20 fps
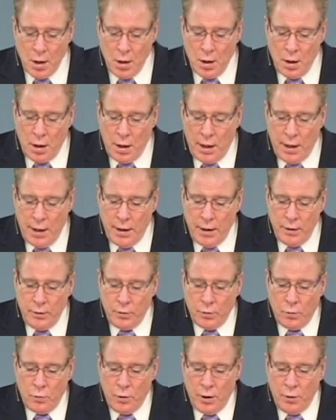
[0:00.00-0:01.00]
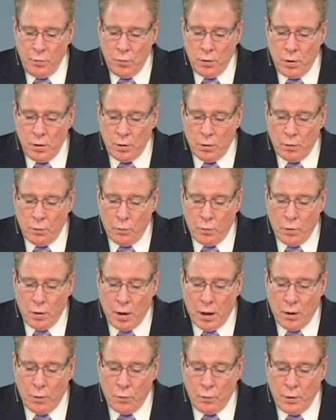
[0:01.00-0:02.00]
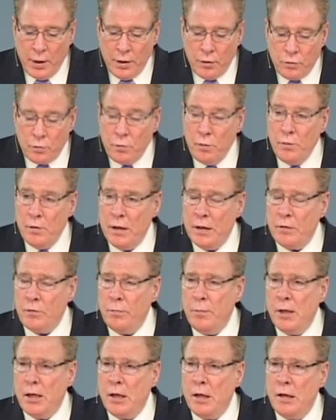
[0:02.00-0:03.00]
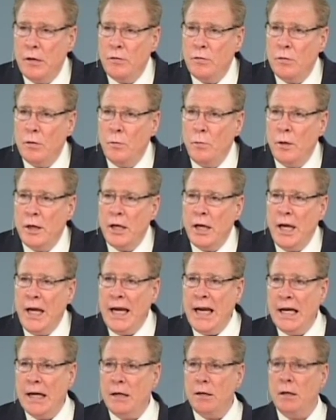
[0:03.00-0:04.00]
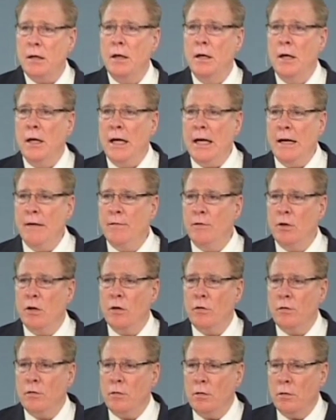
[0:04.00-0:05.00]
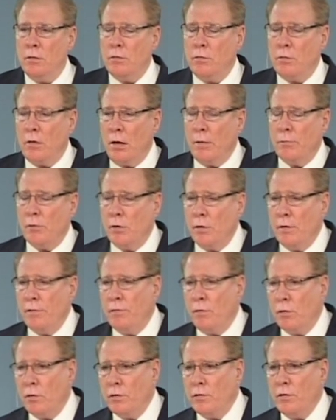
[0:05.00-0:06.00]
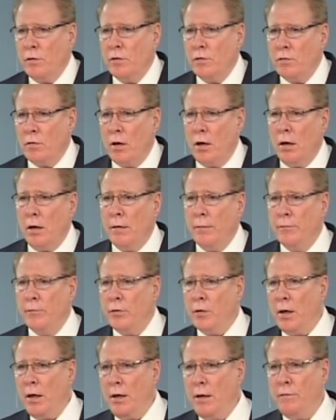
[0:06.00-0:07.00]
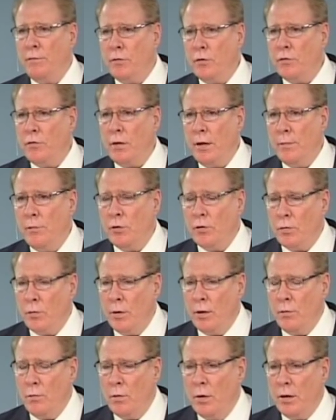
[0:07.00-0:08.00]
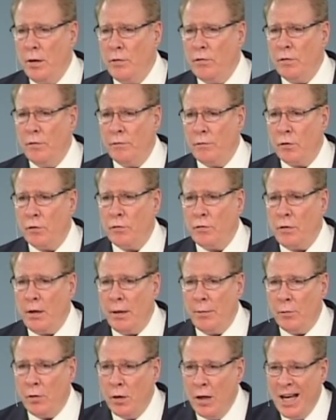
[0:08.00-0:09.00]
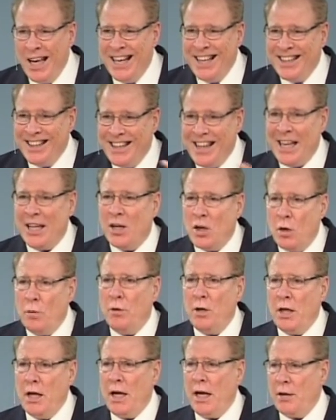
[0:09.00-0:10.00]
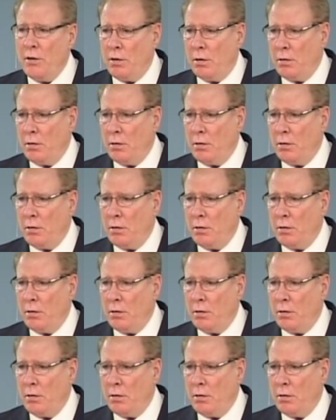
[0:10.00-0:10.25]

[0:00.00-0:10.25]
and we will uh, read through this because we can't, even though Psalm thirty-four is in the Psalms and First Samuel twenty-one is in First Samuel, they go together.